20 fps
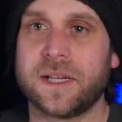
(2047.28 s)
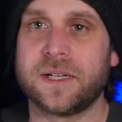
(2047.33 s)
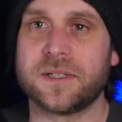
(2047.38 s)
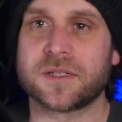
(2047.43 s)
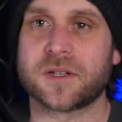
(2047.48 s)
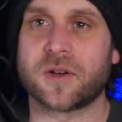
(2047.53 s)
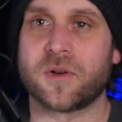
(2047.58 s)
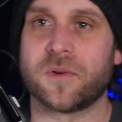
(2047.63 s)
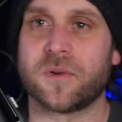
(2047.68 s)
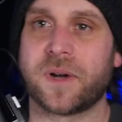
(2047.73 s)

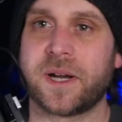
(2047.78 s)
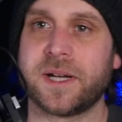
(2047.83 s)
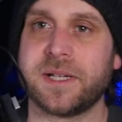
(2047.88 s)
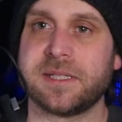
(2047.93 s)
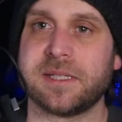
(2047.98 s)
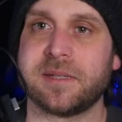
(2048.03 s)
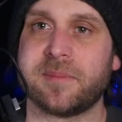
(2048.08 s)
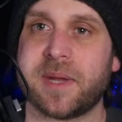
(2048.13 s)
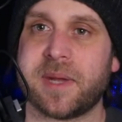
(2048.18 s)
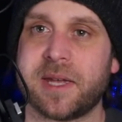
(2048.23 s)
is
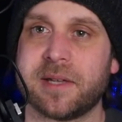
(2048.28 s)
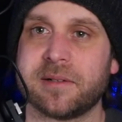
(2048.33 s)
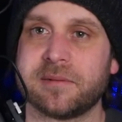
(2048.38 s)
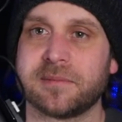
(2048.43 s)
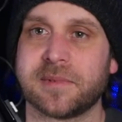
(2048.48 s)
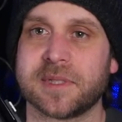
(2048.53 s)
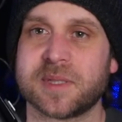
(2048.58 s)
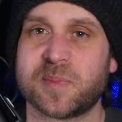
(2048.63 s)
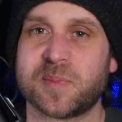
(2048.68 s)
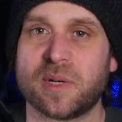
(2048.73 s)
crazy, man.
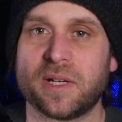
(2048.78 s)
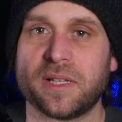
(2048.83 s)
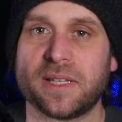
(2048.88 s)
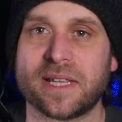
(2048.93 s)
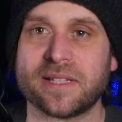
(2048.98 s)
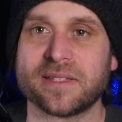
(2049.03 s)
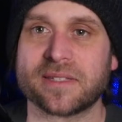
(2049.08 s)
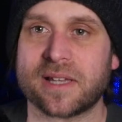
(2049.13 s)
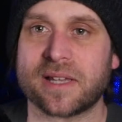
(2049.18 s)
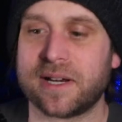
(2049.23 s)
Let's put a
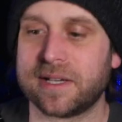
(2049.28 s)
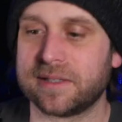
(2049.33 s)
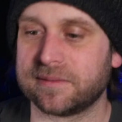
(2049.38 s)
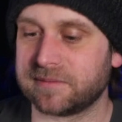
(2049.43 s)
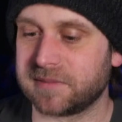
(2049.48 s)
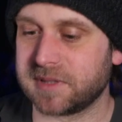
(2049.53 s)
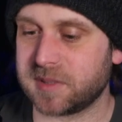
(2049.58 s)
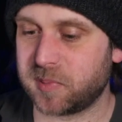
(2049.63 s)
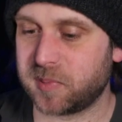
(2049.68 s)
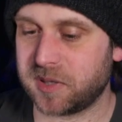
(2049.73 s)
lens on it.
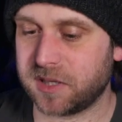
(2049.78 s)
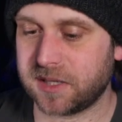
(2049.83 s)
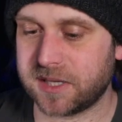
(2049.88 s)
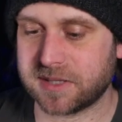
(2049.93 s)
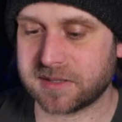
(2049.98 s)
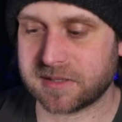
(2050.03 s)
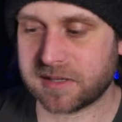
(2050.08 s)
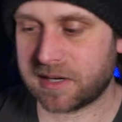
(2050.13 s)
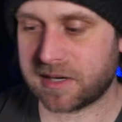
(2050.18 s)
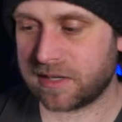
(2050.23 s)
Let's put a
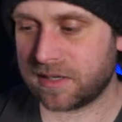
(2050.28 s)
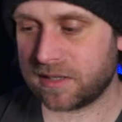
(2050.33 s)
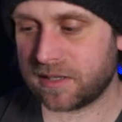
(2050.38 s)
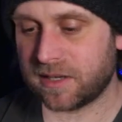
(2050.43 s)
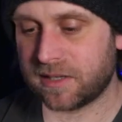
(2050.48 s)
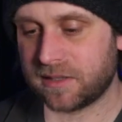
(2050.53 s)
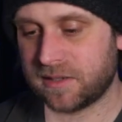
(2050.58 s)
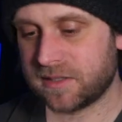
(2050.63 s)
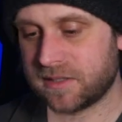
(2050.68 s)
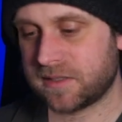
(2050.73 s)
lens on it
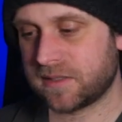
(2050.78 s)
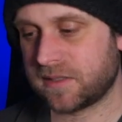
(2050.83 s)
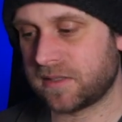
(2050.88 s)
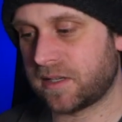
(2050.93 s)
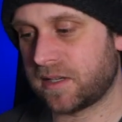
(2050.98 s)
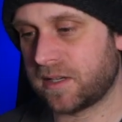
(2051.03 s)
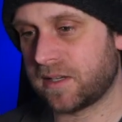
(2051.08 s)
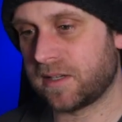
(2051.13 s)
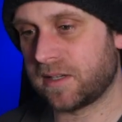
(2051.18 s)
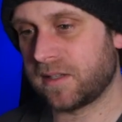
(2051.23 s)
and let's
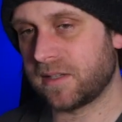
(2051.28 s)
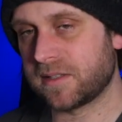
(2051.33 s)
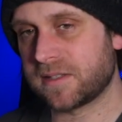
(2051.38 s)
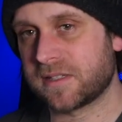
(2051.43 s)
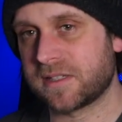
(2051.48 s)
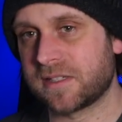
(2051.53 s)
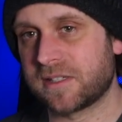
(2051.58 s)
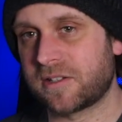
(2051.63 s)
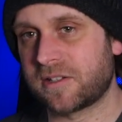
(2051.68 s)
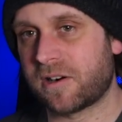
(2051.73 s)
uh, let's
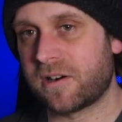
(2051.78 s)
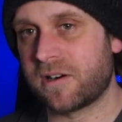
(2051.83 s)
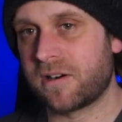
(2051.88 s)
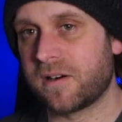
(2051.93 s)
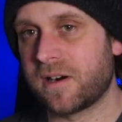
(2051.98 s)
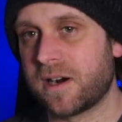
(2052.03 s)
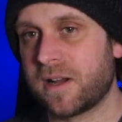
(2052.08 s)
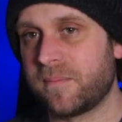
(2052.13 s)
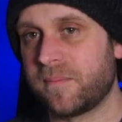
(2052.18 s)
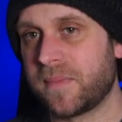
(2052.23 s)
start
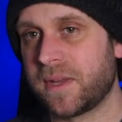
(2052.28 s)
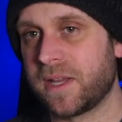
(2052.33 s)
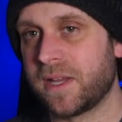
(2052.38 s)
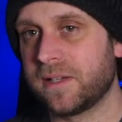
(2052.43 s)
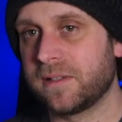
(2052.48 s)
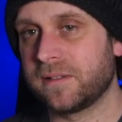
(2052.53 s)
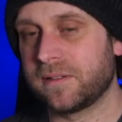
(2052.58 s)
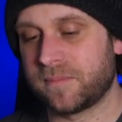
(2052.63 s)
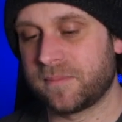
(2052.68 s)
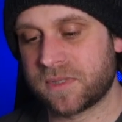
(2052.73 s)
her up,
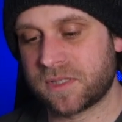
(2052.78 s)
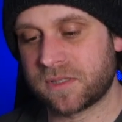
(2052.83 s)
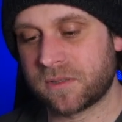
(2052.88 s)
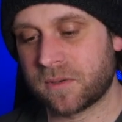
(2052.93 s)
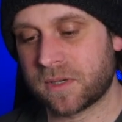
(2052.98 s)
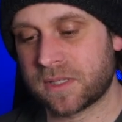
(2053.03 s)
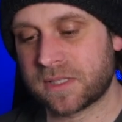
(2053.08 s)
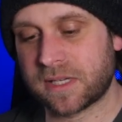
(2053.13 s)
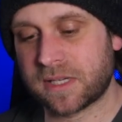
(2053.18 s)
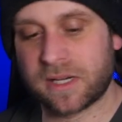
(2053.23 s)
man. I'm so
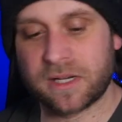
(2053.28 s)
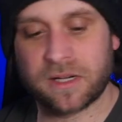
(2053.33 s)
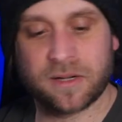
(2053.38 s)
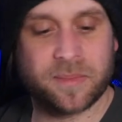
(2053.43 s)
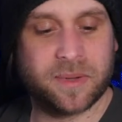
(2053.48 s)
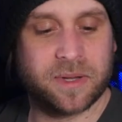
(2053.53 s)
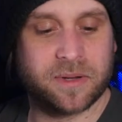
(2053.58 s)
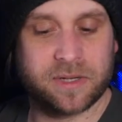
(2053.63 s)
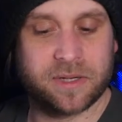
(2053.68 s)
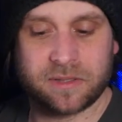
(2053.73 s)
excited
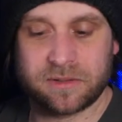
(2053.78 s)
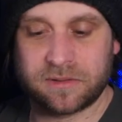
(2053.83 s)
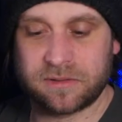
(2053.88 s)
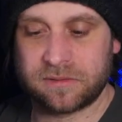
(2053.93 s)
about it.